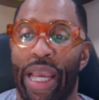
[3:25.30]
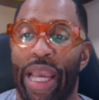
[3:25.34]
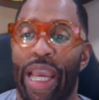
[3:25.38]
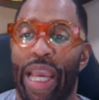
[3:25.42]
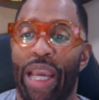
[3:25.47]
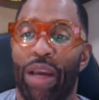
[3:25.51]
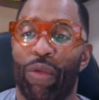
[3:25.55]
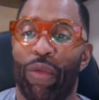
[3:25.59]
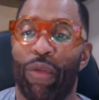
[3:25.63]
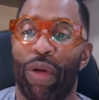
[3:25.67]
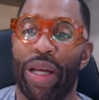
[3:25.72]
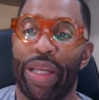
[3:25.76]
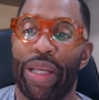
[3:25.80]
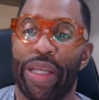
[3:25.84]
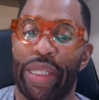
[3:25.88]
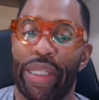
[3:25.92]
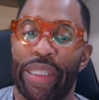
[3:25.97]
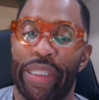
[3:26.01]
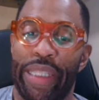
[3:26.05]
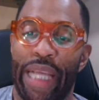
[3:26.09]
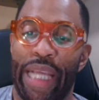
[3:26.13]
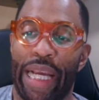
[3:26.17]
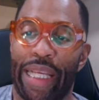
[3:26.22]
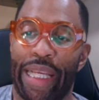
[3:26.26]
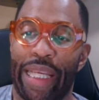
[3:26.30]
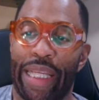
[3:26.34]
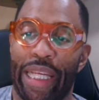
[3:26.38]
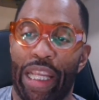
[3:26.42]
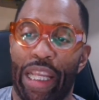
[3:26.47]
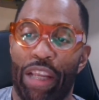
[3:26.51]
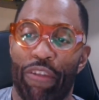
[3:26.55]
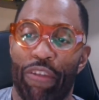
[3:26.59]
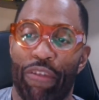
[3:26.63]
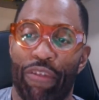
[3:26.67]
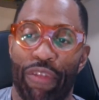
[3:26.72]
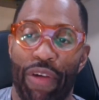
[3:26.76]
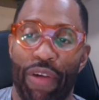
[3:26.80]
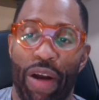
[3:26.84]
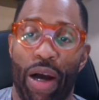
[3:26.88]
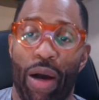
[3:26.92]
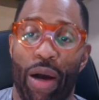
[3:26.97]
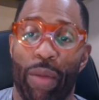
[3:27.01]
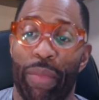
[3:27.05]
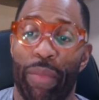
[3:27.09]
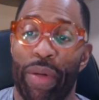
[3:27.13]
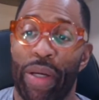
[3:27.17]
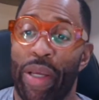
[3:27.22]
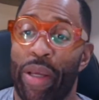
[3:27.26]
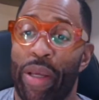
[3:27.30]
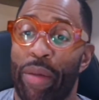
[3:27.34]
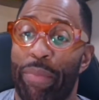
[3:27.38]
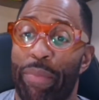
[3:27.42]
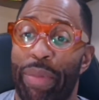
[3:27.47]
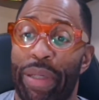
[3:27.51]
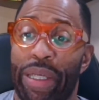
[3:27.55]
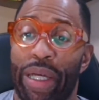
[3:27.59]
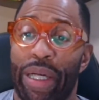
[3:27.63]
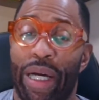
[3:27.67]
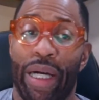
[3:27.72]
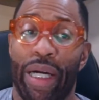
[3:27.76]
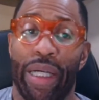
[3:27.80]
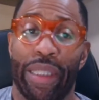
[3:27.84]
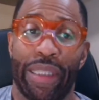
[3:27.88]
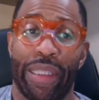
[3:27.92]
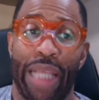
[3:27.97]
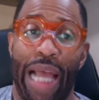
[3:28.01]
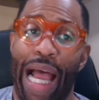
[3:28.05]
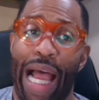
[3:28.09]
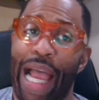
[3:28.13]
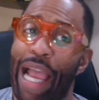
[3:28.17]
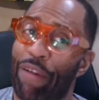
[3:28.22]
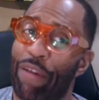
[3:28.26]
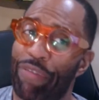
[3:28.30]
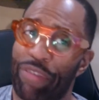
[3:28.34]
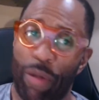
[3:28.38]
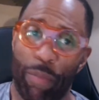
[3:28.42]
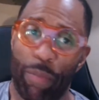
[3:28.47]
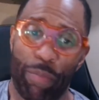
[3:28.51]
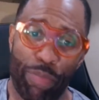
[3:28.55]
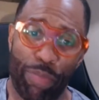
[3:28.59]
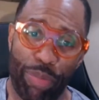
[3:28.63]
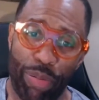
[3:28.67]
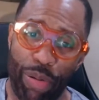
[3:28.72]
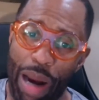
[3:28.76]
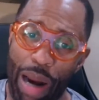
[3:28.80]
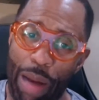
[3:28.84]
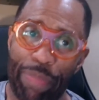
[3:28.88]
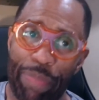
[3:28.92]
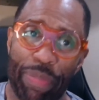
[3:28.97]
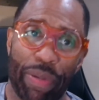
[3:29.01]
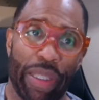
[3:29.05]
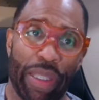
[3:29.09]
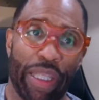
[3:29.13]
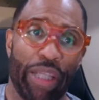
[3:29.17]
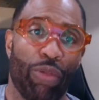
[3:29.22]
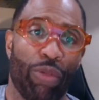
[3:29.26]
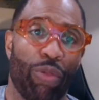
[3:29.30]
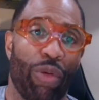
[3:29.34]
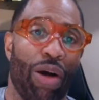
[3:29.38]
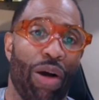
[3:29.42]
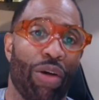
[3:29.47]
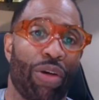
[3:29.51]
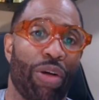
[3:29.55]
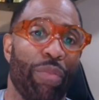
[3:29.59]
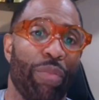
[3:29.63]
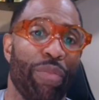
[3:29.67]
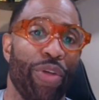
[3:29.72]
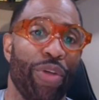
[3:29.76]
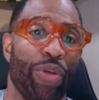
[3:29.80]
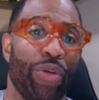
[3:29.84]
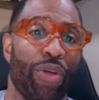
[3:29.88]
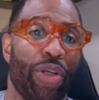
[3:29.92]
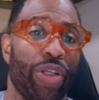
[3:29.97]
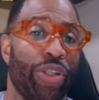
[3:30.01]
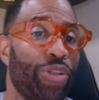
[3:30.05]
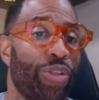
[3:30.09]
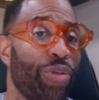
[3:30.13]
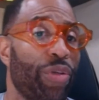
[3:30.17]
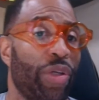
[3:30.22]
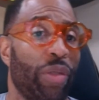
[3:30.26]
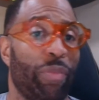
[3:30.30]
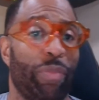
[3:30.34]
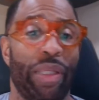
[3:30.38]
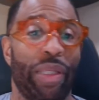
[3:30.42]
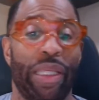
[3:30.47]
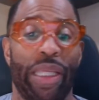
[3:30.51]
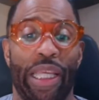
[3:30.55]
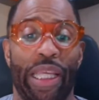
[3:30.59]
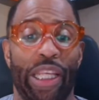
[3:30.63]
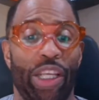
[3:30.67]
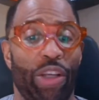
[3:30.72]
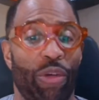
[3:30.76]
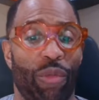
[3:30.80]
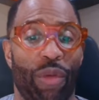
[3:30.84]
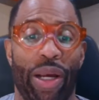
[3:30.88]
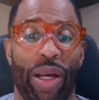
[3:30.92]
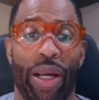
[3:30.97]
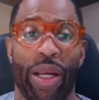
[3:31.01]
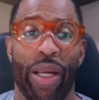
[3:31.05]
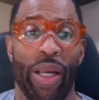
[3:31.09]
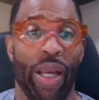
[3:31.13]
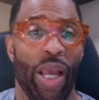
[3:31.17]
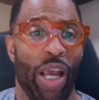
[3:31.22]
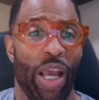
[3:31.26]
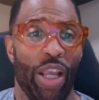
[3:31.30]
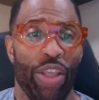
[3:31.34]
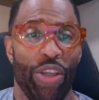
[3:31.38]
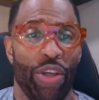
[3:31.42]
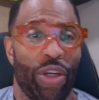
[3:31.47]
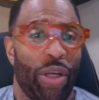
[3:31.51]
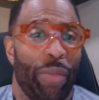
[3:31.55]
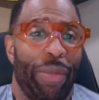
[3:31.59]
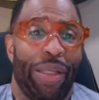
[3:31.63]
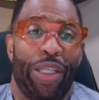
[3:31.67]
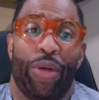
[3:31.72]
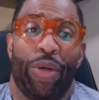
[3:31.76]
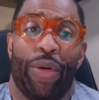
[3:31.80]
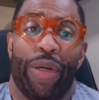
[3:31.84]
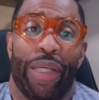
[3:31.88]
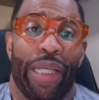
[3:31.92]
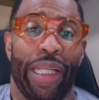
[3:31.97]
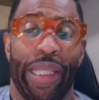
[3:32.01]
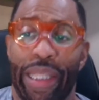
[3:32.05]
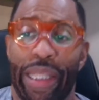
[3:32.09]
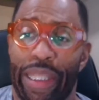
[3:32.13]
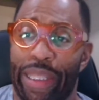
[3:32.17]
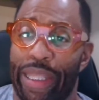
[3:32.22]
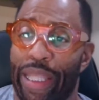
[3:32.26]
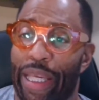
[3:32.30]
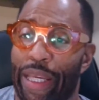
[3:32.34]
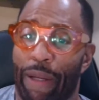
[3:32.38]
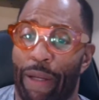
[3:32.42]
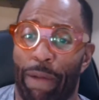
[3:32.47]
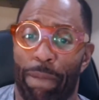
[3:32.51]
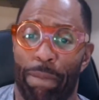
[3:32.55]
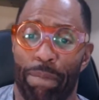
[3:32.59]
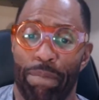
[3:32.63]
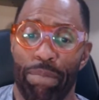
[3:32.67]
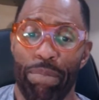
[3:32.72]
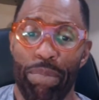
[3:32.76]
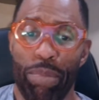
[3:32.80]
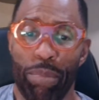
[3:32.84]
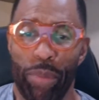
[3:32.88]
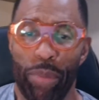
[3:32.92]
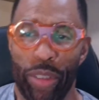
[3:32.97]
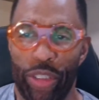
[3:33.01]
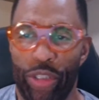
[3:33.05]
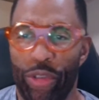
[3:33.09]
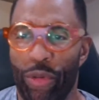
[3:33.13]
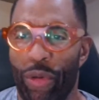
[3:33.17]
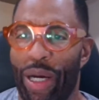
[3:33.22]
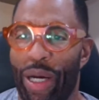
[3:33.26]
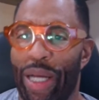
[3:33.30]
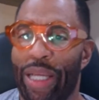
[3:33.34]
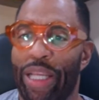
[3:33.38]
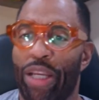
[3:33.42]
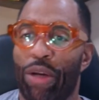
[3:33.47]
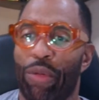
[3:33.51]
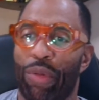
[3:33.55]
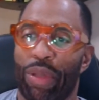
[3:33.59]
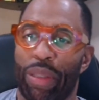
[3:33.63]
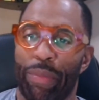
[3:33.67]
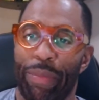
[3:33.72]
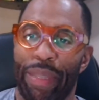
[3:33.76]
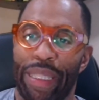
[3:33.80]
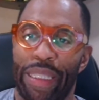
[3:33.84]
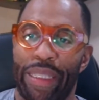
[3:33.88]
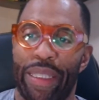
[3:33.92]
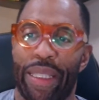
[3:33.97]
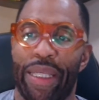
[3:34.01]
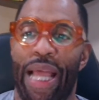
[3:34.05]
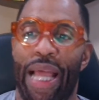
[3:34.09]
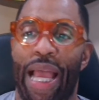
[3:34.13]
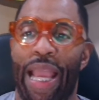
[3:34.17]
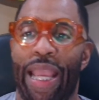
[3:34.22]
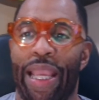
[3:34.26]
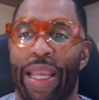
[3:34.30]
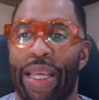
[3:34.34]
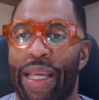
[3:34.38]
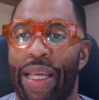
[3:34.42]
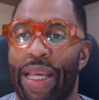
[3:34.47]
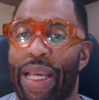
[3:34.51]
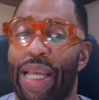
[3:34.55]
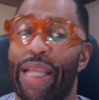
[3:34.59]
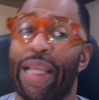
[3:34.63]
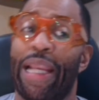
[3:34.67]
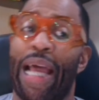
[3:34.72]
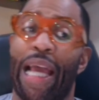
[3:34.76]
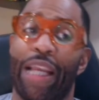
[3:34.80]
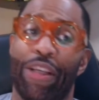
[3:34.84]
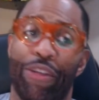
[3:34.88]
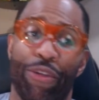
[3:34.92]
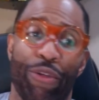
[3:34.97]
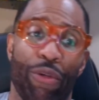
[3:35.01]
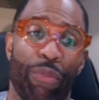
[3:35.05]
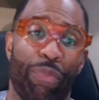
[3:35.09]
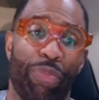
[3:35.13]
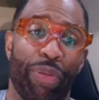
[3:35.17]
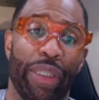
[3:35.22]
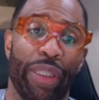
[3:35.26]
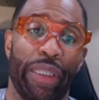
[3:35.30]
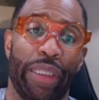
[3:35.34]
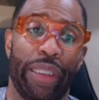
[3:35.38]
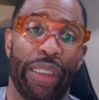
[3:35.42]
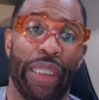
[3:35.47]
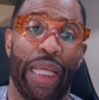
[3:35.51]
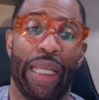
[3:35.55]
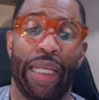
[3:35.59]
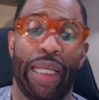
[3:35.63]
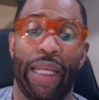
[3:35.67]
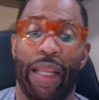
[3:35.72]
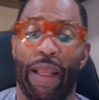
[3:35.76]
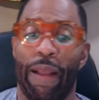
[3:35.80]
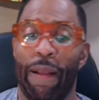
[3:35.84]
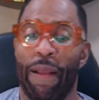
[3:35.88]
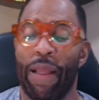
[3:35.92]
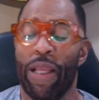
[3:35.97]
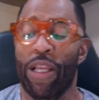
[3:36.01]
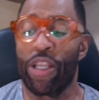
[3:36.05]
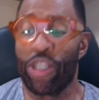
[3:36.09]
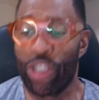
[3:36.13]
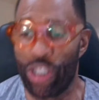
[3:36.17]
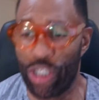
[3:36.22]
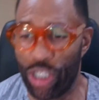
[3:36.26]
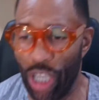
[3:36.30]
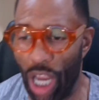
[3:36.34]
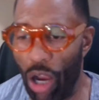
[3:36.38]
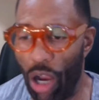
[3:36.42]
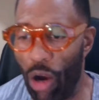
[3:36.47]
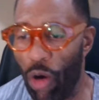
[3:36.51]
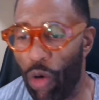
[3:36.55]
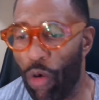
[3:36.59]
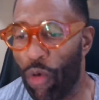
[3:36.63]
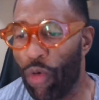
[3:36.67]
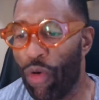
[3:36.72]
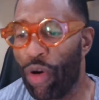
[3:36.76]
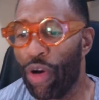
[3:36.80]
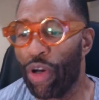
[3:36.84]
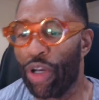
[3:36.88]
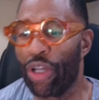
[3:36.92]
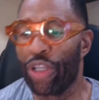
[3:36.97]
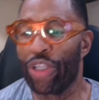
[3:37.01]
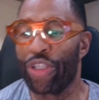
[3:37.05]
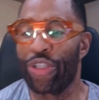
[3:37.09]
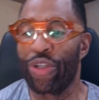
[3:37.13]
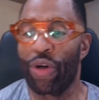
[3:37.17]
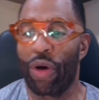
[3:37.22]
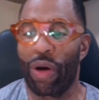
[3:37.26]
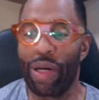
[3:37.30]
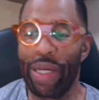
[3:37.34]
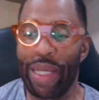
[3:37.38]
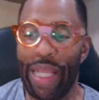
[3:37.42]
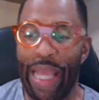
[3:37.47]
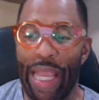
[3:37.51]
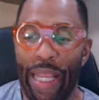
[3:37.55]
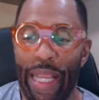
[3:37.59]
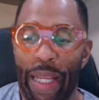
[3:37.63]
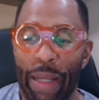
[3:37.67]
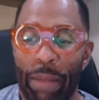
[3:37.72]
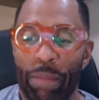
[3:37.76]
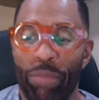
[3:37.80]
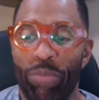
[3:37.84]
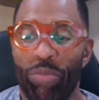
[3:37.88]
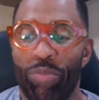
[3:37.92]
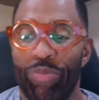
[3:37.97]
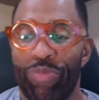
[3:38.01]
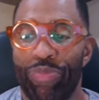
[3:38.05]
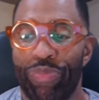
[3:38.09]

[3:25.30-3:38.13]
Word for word: and where you're checking in from because I have to properly welcome you because you could be anywhere, you could be doing anything, but you are here with me tonight, and I do appreciate it. So, your name